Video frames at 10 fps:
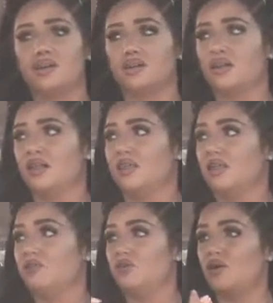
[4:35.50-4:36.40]
and
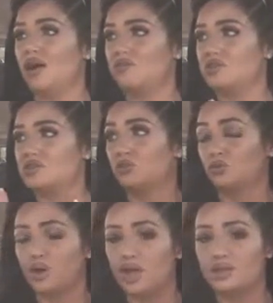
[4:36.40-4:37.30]
if you have this
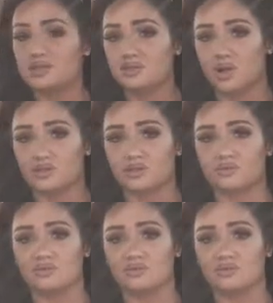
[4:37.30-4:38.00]
great structured